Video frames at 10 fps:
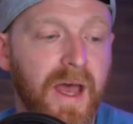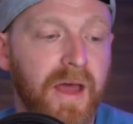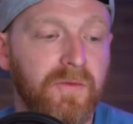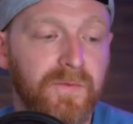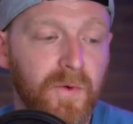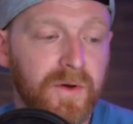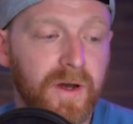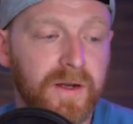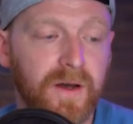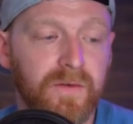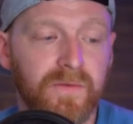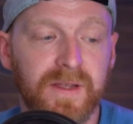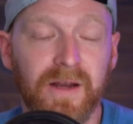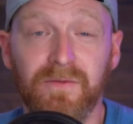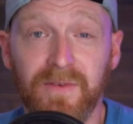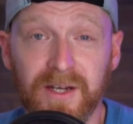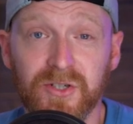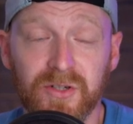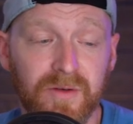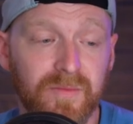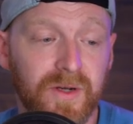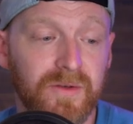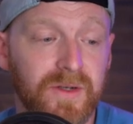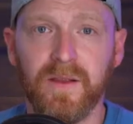and $499 for the adventure combo.